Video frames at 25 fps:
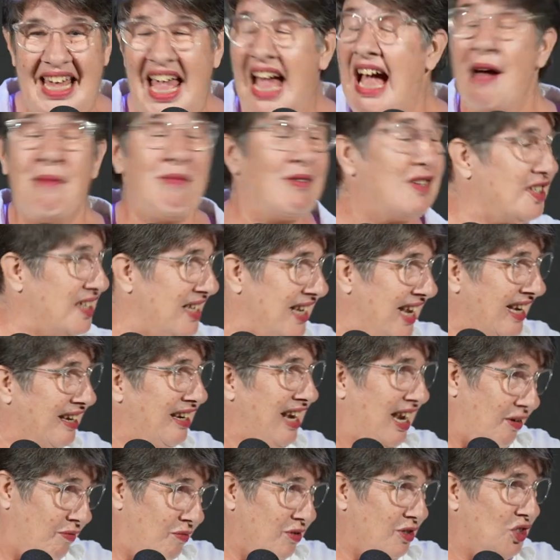yeah, I was like
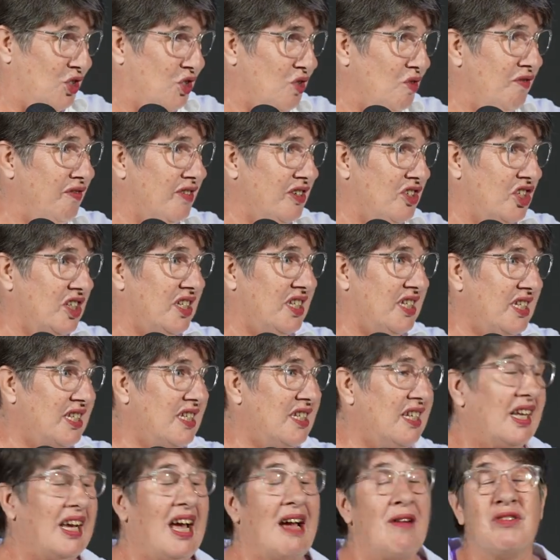what Sophie just
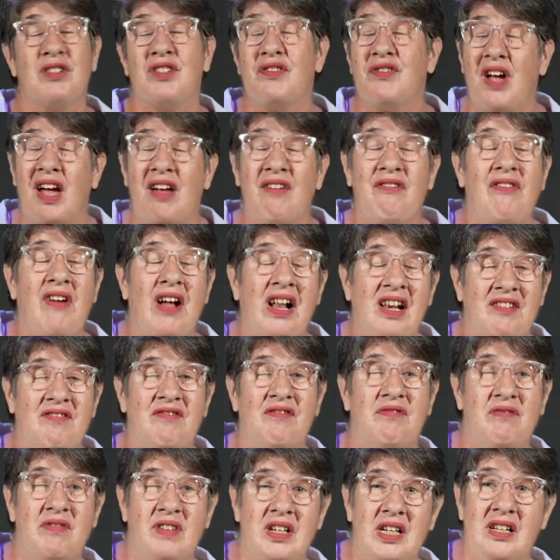says, like I
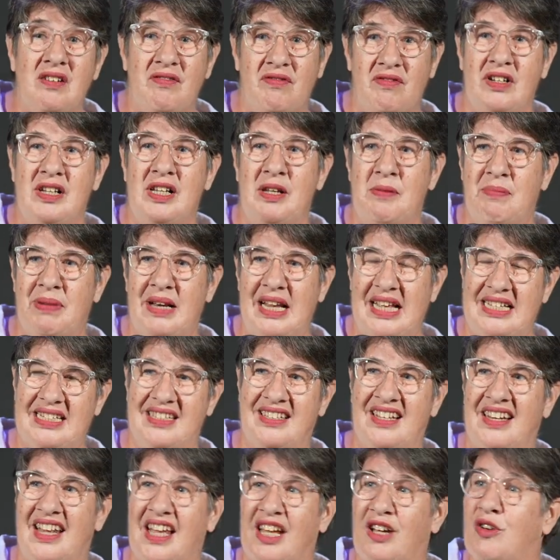felt really, really
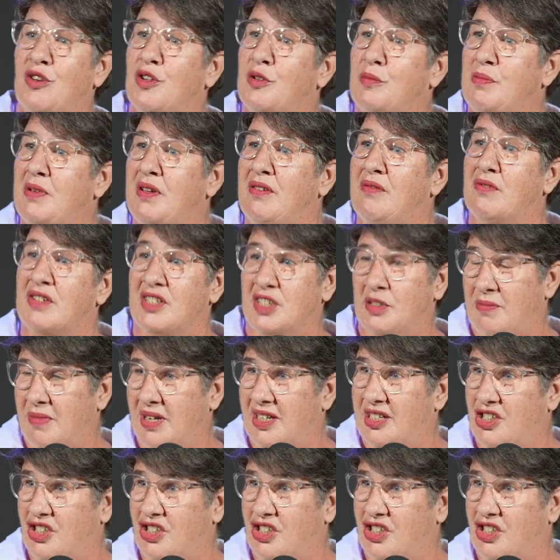blessed that I could be with my